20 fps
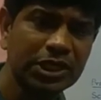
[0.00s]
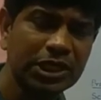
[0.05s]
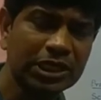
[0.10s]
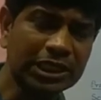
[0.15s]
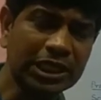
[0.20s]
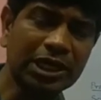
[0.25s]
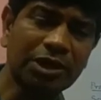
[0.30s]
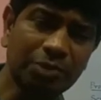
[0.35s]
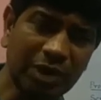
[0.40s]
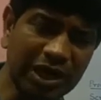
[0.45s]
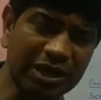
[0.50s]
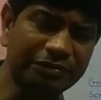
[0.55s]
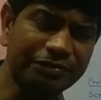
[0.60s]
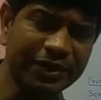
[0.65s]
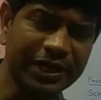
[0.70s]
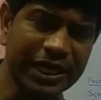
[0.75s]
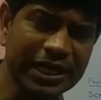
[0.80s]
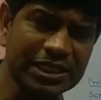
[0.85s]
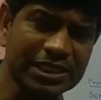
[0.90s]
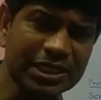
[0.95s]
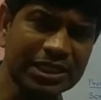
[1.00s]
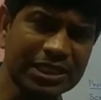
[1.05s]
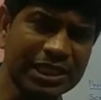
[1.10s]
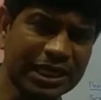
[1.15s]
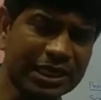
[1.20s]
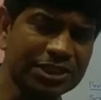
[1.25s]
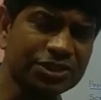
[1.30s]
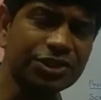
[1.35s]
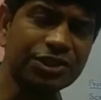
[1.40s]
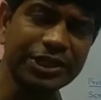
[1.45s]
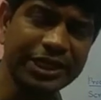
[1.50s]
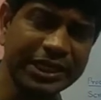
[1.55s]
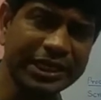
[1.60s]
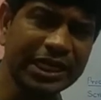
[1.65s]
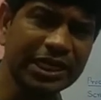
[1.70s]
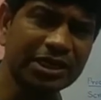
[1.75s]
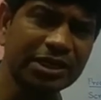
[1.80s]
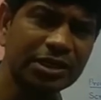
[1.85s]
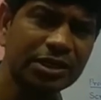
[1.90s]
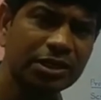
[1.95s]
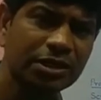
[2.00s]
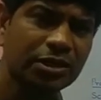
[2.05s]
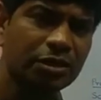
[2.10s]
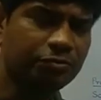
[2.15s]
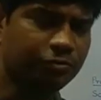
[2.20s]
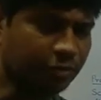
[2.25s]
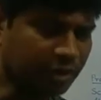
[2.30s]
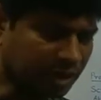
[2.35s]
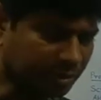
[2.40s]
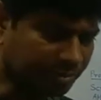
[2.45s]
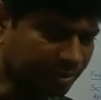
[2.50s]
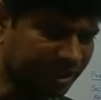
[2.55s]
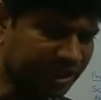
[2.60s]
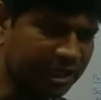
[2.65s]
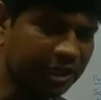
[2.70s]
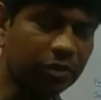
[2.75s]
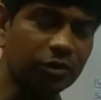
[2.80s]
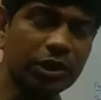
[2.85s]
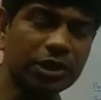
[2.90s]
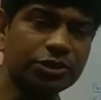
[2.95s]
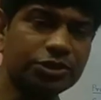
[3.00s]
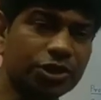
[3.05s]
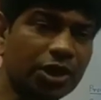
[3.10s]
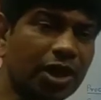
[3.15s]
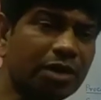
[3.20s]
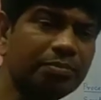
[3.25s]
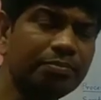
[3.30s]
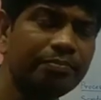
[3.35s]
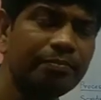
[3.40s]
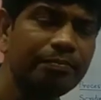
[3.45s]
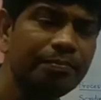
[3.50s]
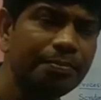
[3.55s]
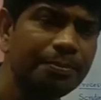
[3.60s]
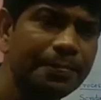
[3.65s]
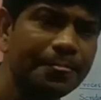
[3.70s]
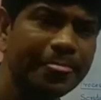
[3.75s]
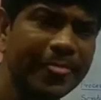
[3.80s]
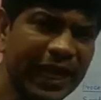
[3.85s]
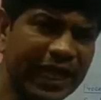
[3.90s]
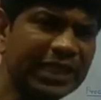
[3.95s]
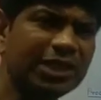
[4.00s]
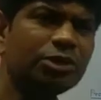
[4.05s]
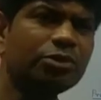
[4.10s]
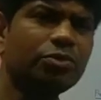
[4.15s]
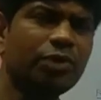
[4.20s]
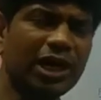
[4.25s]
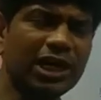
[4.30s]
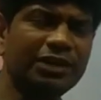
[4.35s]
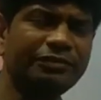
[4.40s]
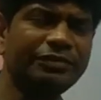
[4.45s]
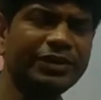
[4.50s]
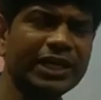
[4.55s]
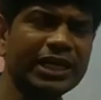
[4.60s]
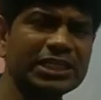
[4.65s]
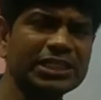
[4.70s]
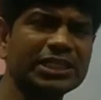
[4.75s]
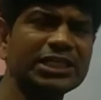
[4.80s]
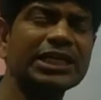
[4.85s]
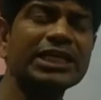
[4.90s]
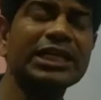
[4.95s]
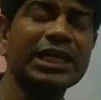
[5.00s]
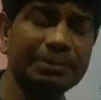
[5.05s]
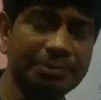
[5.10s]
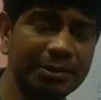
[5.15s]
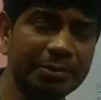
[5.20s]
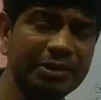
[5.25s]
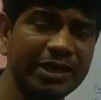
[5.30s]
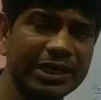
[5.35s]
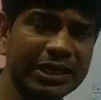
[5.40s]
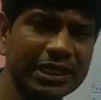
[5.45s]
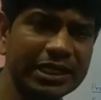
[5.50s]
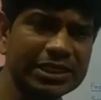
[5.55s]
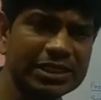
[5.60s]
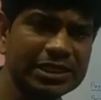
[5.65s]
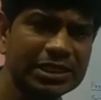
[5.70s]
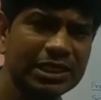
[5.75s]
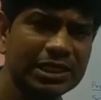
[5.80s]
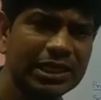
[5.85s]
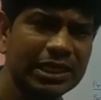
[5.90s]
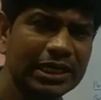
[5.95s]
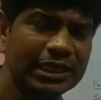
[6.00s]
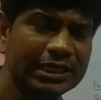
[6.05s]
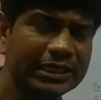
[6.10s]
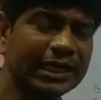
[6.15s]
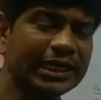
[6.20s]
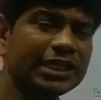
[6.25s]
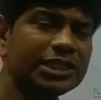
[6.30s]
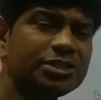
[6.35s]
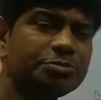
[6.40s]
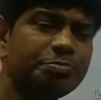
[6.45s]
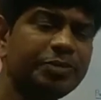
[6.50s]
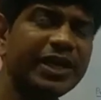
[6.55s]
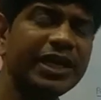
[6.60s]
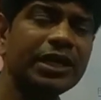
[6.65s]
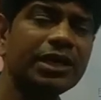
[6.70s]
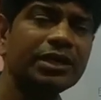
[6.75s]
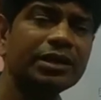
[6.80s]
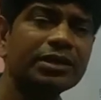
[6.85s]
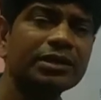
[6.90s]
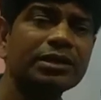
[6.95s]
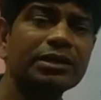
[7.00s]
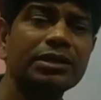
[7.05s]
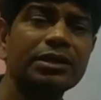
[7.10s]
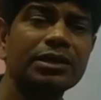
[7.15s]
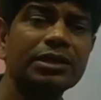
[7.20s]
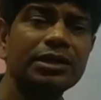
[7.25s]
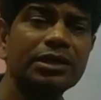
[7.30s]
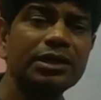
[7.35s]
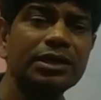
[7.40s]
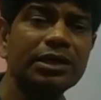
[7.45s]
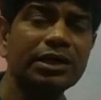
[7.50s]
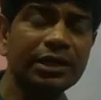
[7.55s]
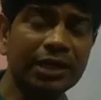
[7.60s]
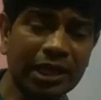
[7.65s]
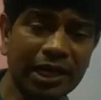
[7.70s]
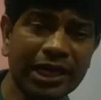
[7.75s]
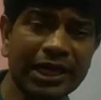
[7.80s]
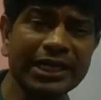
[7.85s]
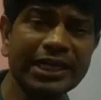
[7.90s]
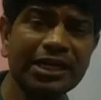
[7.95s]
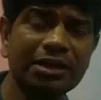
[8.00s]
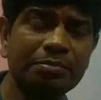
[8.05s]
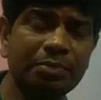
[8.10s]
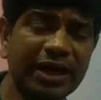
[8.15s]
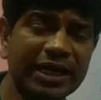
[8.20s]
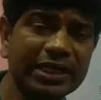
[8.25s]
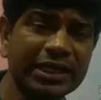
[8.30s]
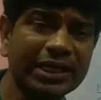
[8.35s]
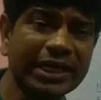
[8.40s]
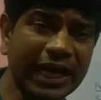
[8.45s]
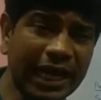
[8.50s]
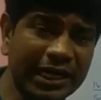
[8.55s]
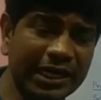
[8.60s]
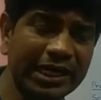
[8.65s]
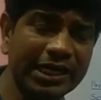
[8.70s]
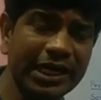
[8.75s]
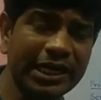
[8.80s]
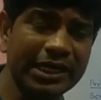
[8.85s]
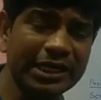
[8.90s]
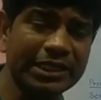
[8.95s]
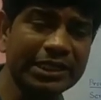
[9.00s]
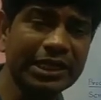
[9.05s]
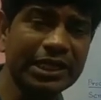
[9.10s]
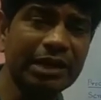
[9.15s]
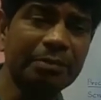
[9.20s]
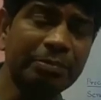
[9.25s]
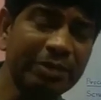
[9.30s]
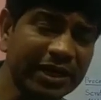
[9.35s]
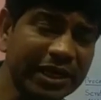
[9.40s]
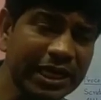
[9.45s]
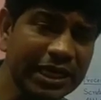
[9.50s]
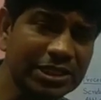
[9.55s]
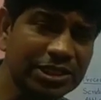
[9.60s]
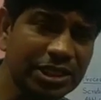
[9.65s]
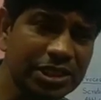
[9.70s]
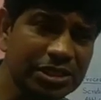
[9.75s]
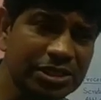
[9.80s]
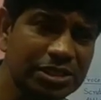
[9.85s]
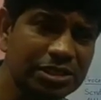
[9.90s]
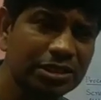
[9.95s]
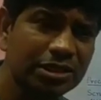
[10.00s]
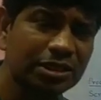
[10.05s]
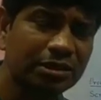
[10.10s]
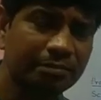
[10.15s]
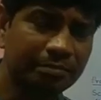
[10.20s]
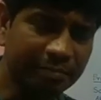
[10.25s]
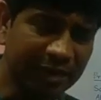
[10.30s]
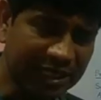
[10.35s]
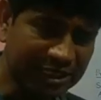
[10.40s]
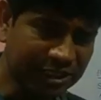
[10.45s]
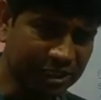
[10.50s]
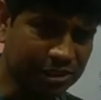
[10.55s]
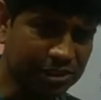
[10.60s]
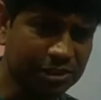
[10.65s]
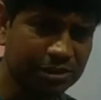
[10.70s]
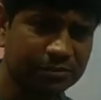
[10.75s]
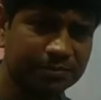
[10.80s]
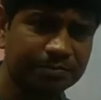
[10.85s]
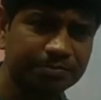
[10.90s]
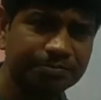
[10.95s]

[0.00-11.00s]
The qualification that is needed for a particular job and the qualification and capabilities that is being narrated by the candidate in their applications matches.